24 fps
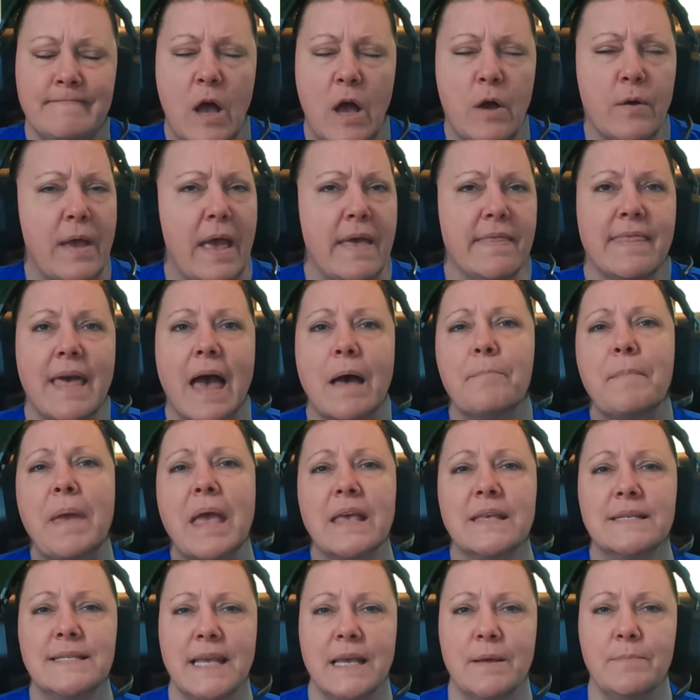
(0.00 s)
Okay, that
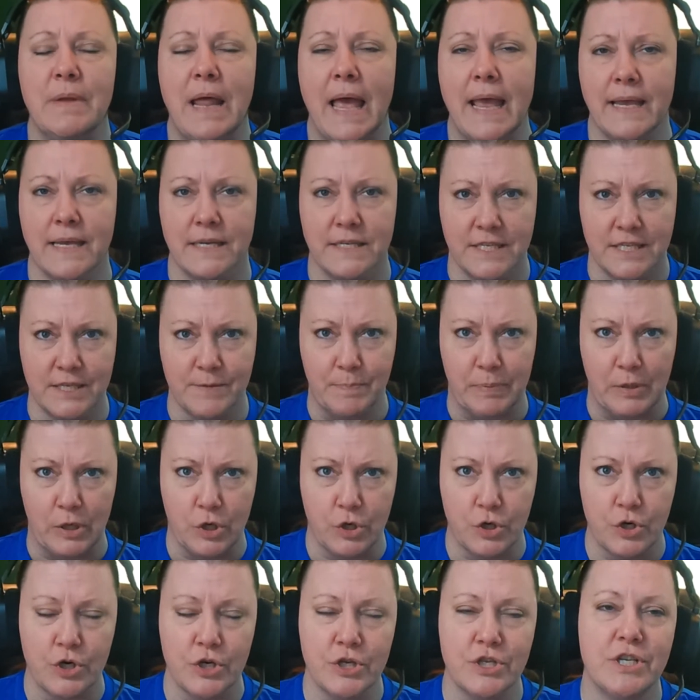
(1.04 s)
may seem like a
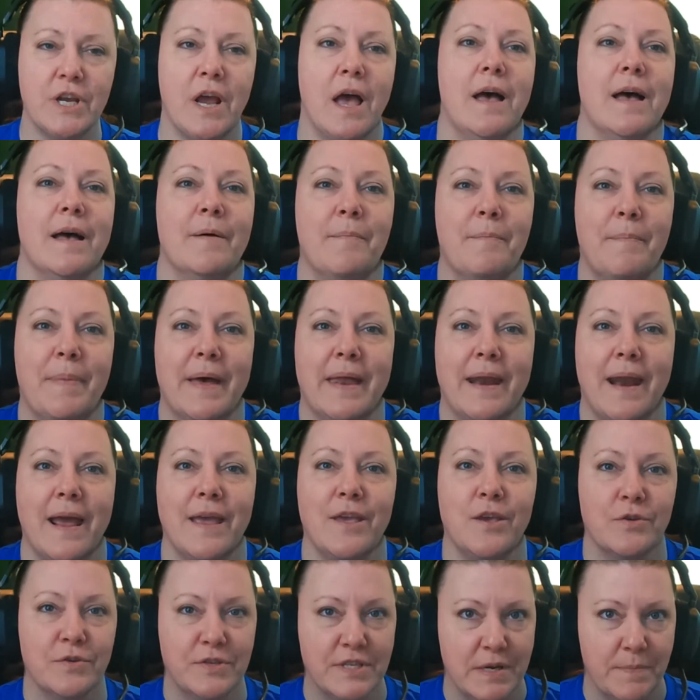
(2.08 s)
splurge, but I
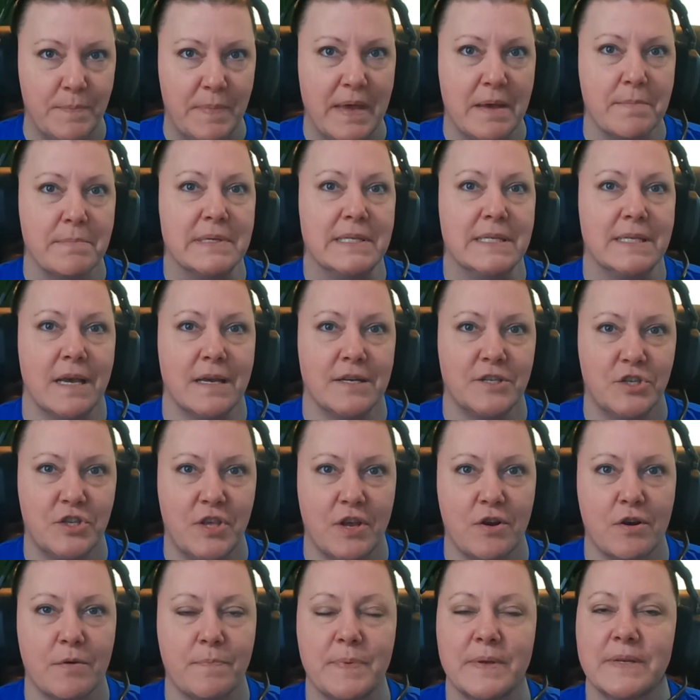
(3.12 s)
used to be a massage
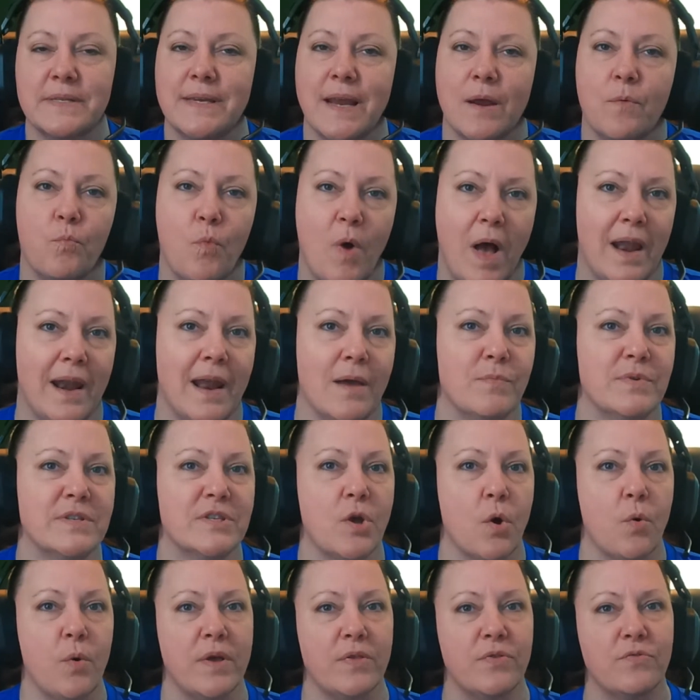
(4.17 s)
therapist, and while I was
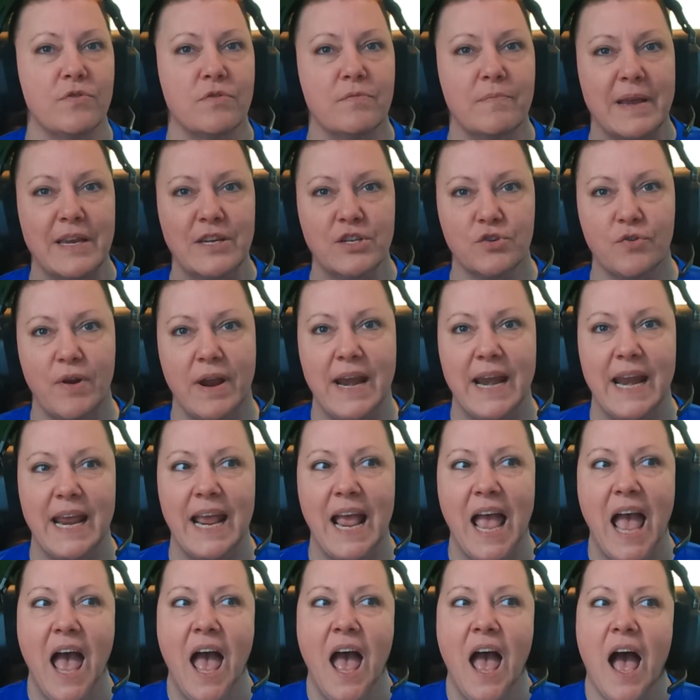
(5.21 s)
going through my
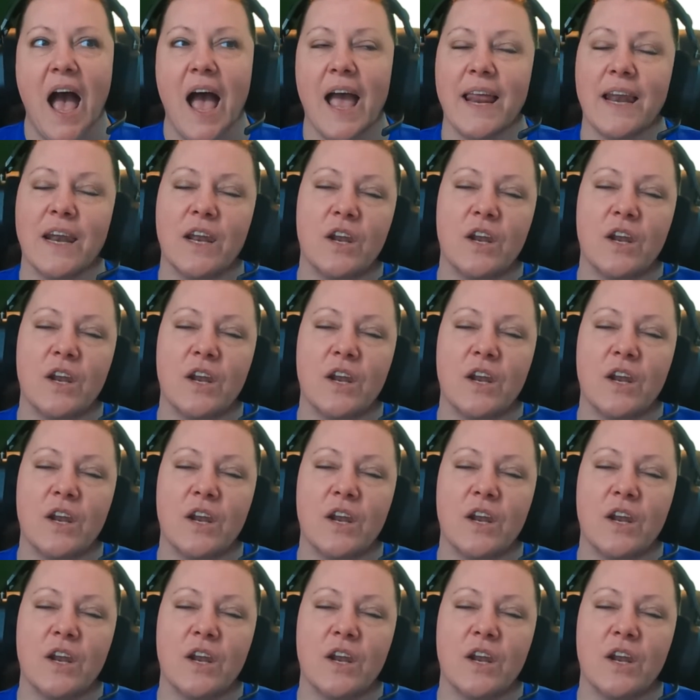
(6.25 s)
training, I